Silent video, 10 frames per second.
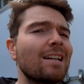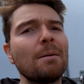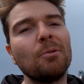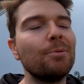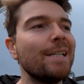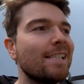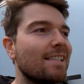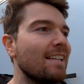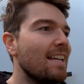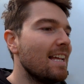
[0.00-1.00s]
couple
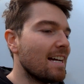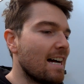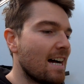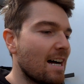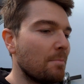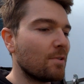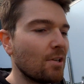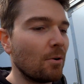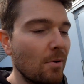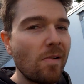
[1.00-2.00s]
weeks. Um,
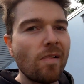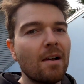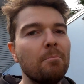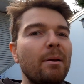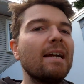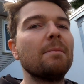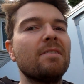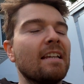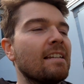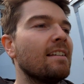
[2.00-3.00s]
so big
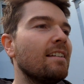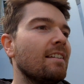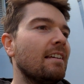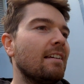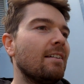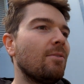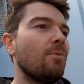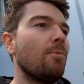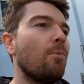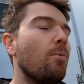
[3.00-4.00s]
update.
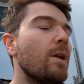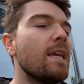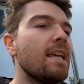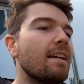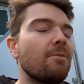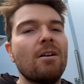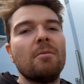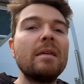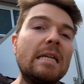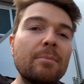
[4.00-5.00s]
We, well,
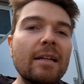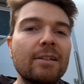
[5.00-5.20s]
me and my